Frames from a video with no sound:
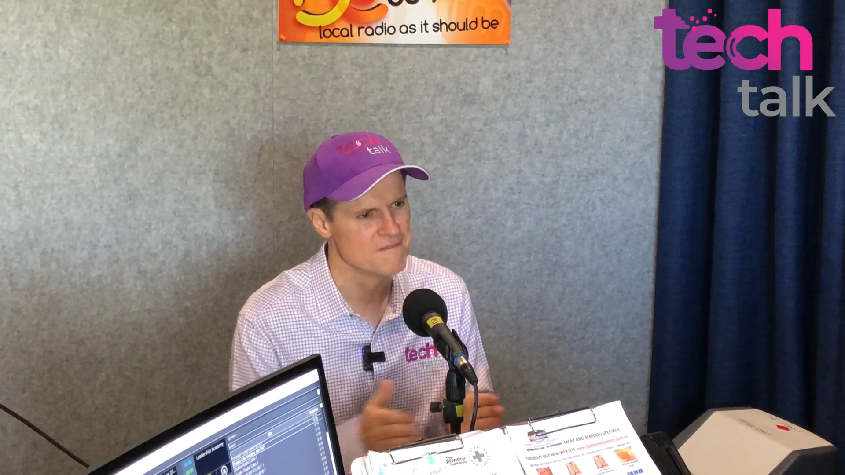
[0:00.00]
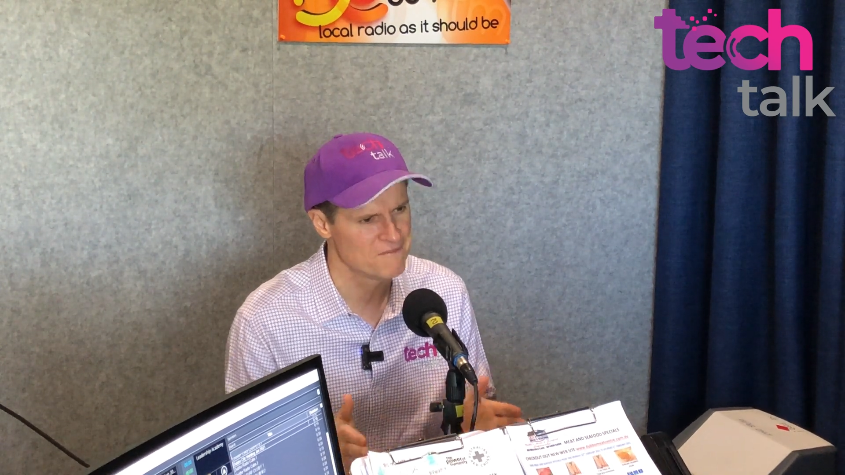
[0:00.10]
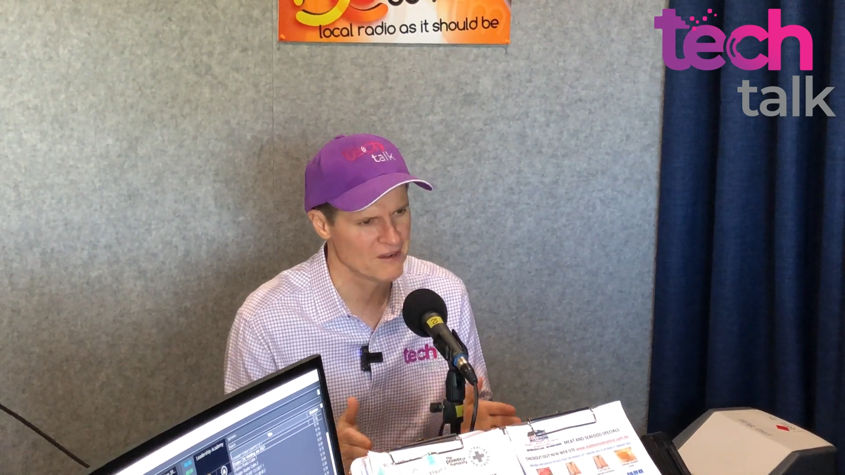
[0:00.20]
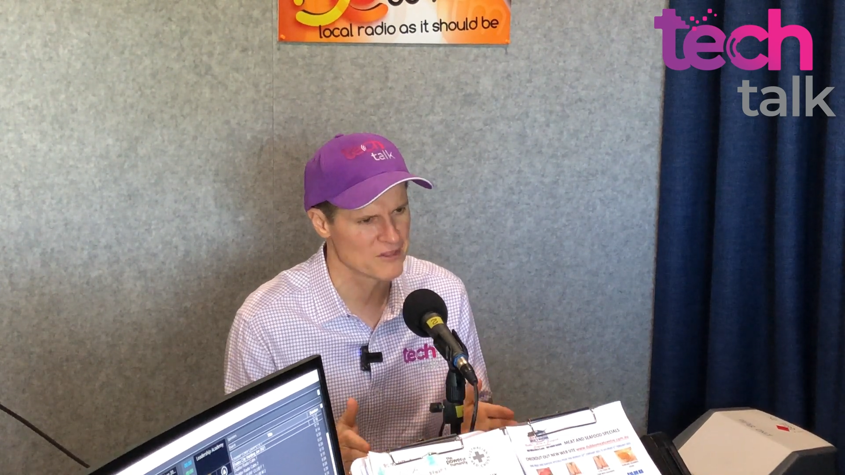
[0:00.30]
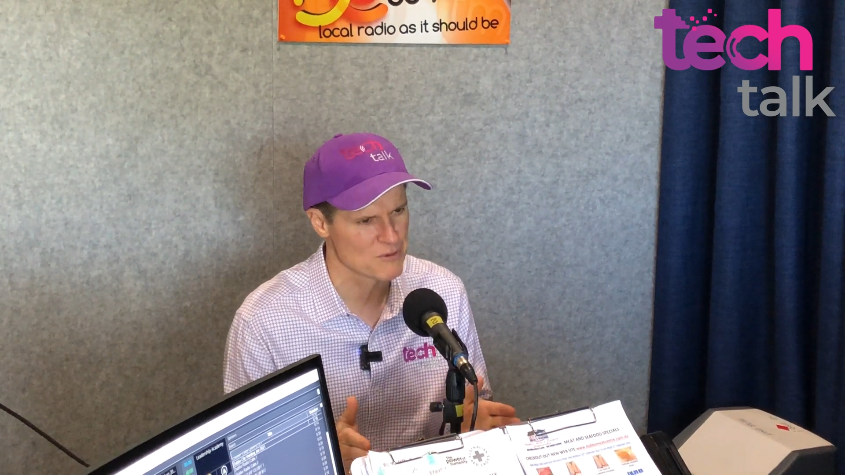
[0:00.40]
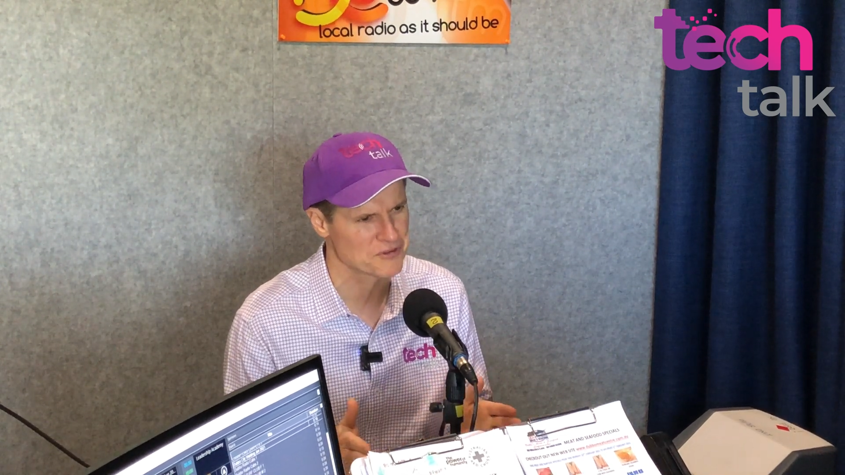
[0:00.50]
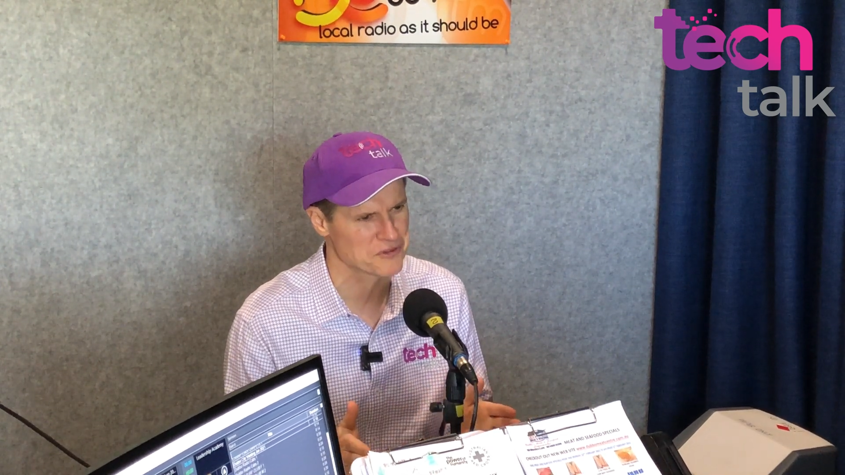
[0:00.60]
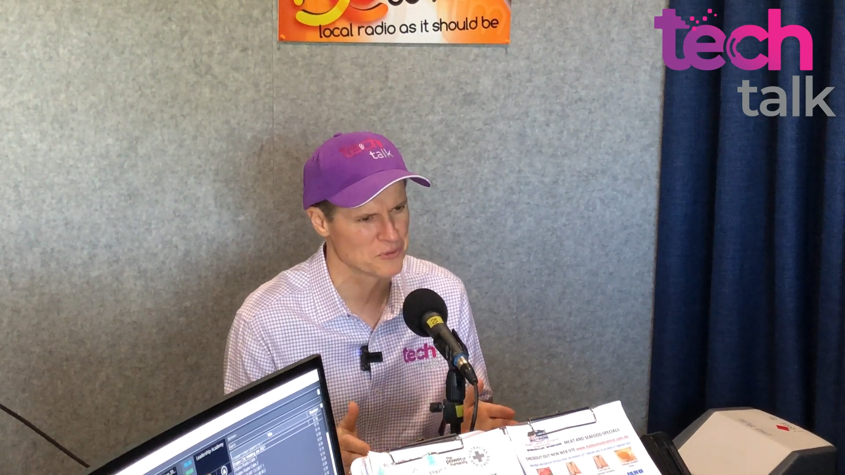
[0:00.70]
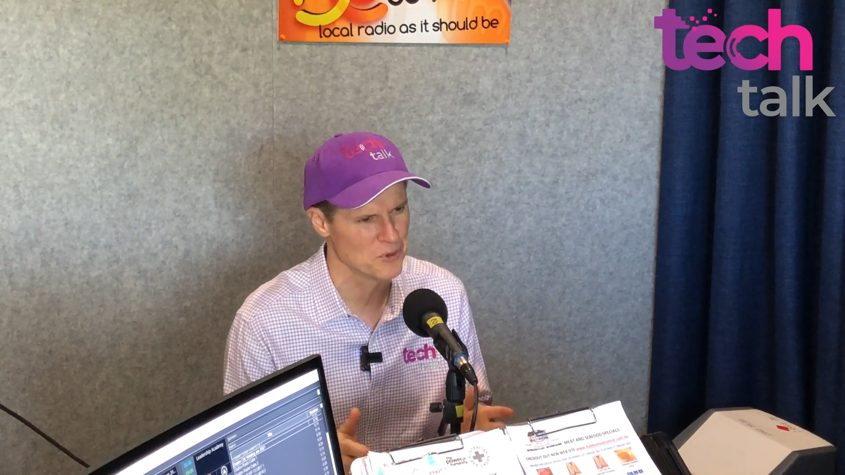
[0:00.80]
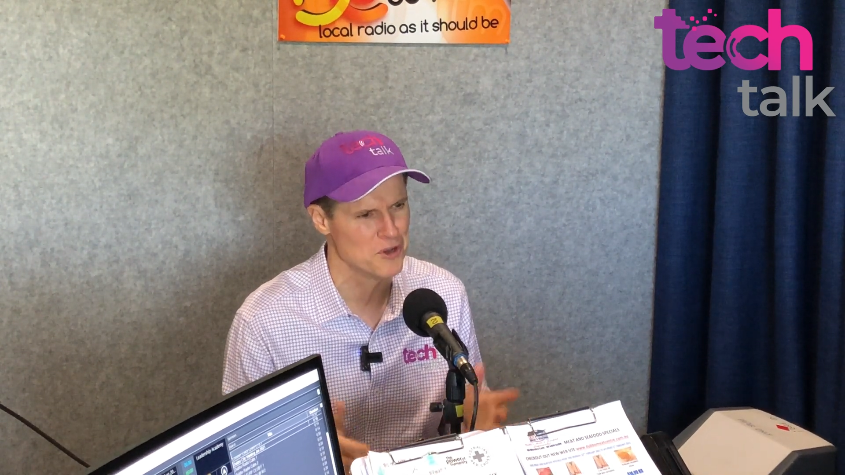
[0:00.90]
fill in the rest
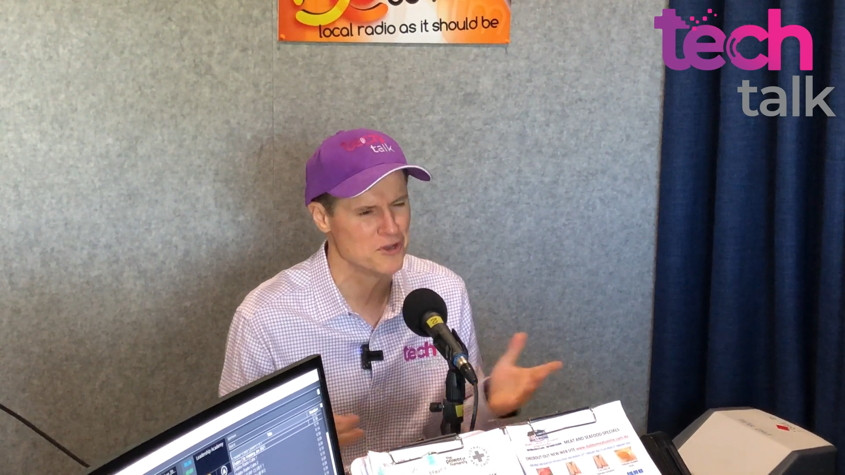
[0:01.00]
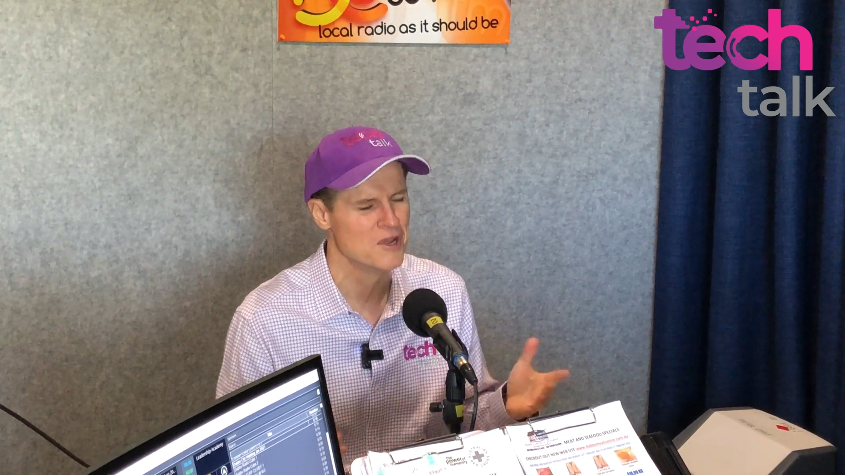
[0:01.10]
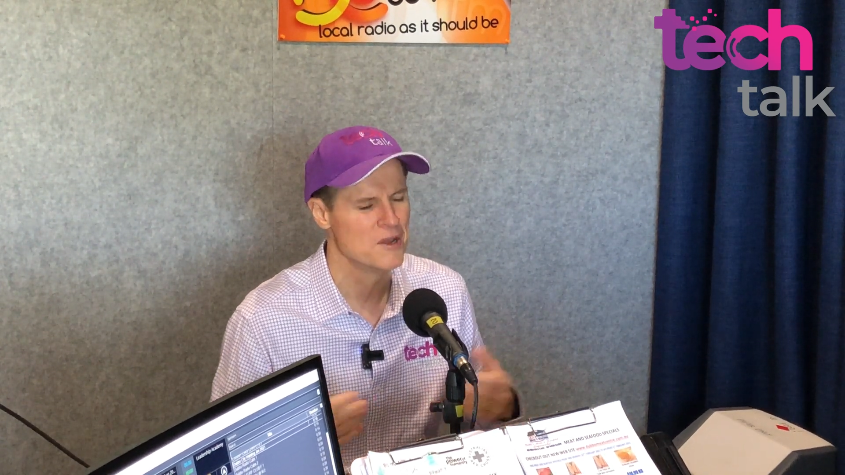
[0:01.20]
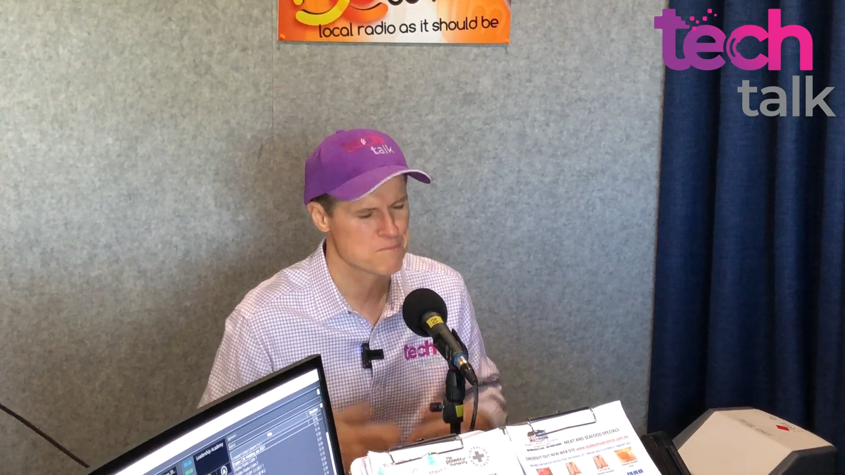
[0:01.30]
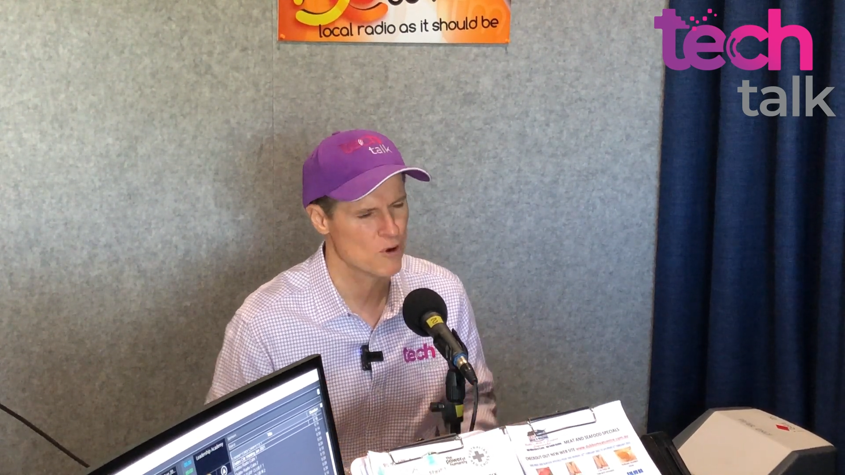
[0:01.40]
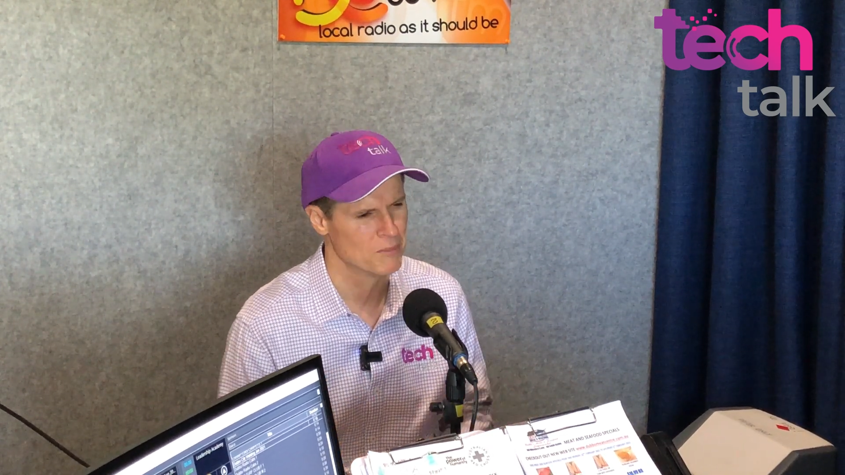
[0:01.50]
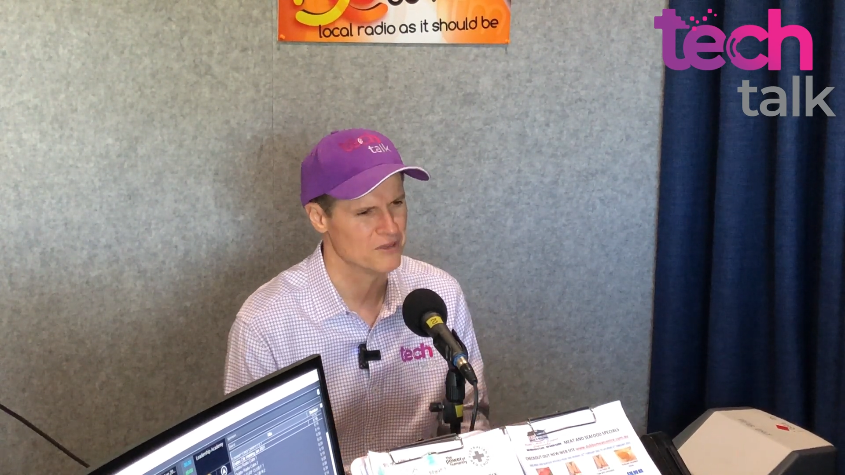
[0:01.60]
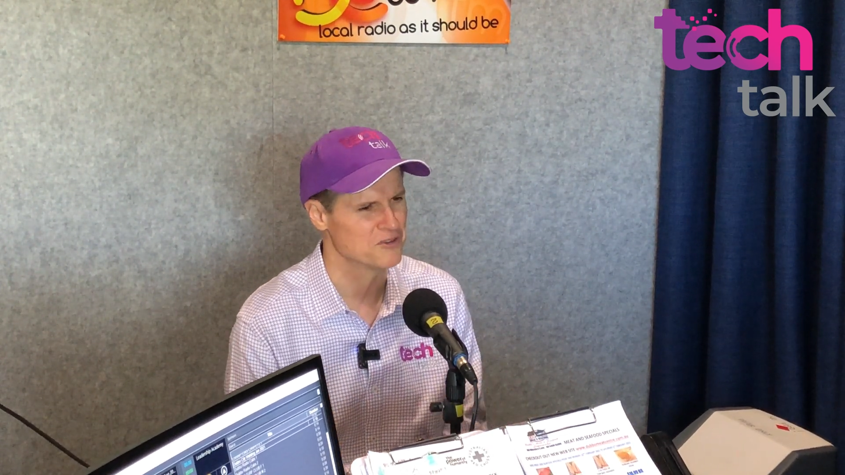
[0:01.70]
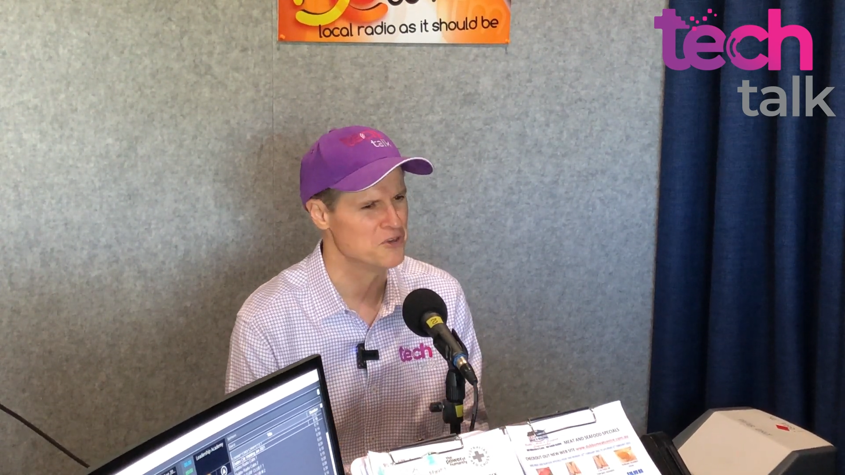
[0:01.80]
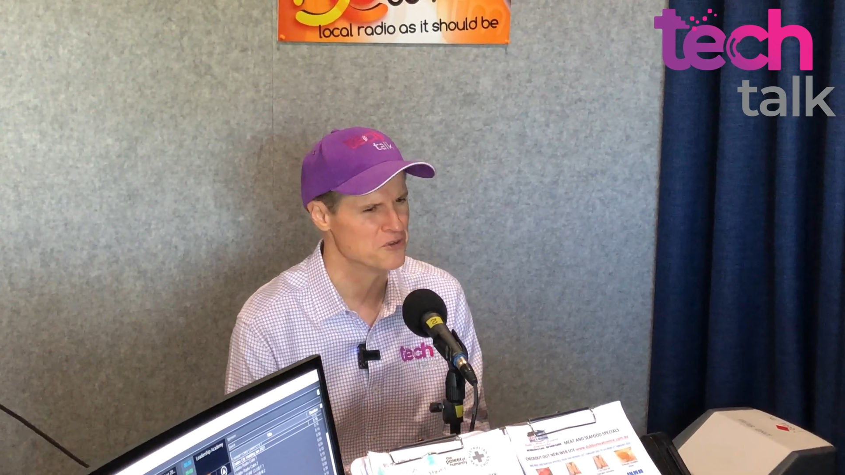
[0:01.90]
of the word probably
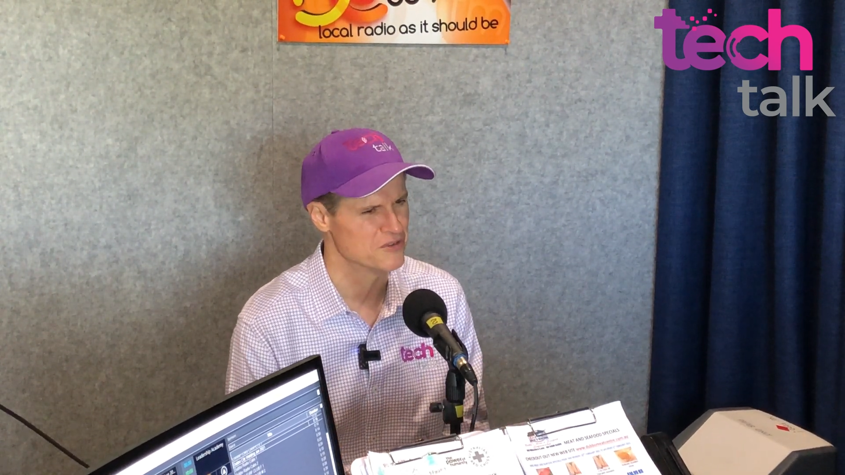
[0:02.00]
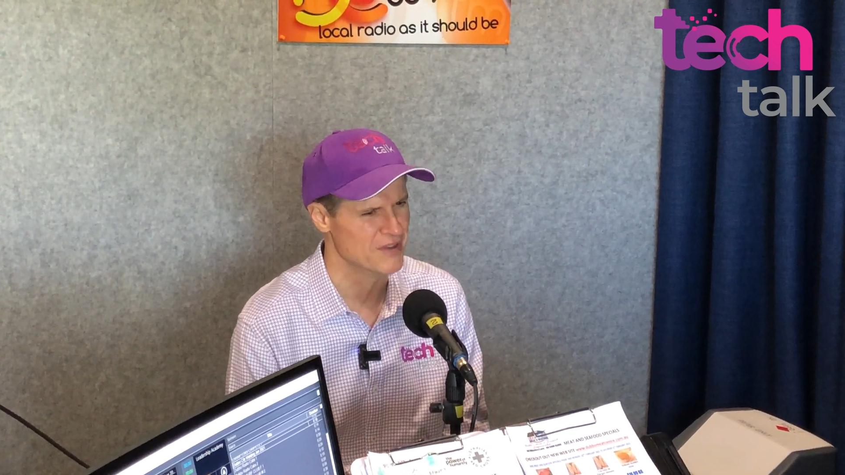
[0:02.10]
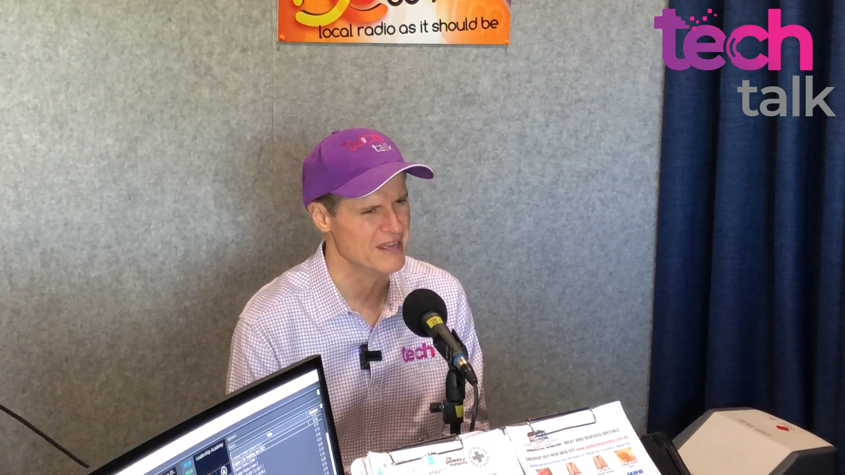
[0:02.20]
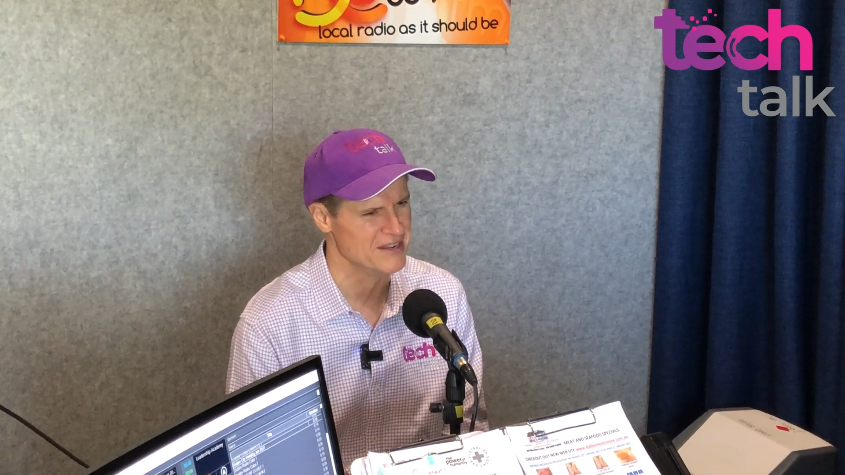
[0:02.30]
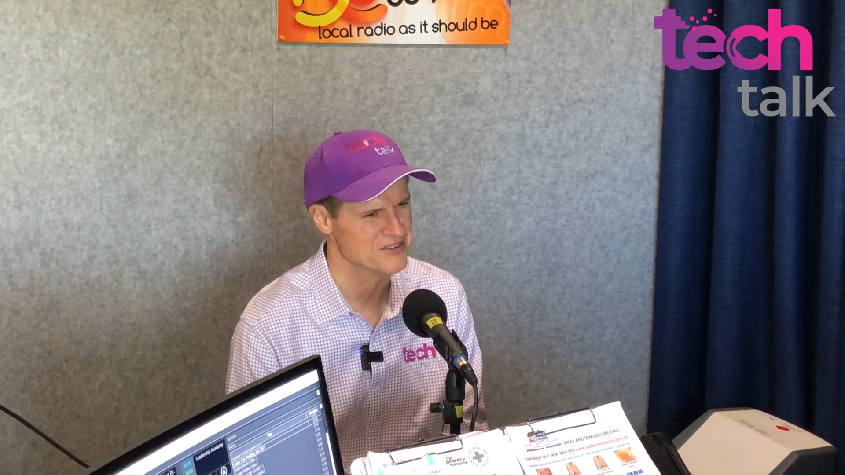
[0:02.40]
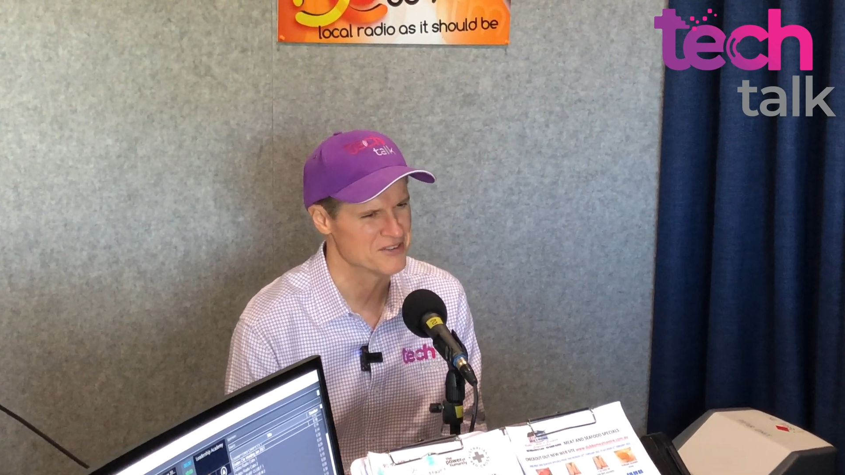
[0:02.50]
is a huge advantage.